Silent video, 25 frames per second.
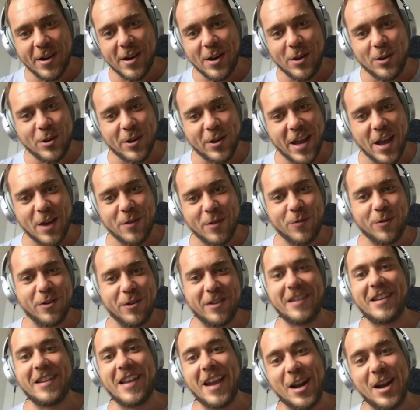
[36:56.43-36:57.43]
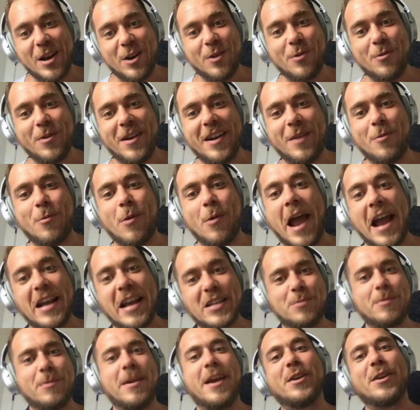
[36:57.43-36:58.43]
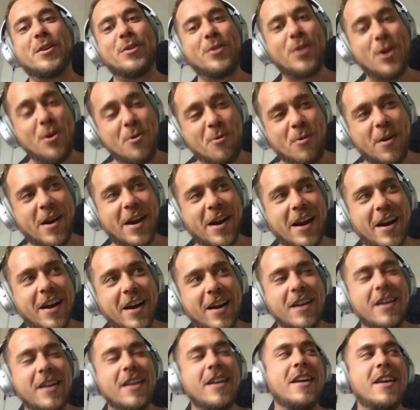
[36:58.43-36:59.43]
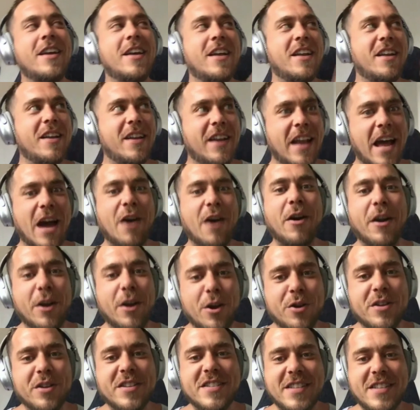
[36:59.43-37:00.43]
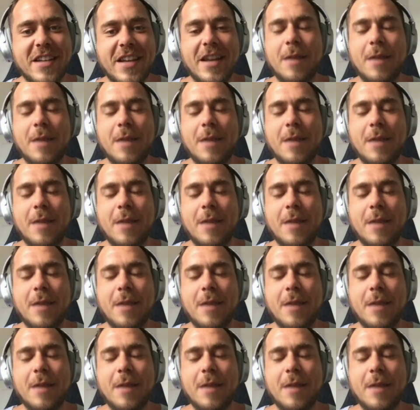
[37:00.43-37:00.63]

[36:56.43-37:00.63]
I'll look out for it later when it whacks me out of nowhere. Now I know to see it,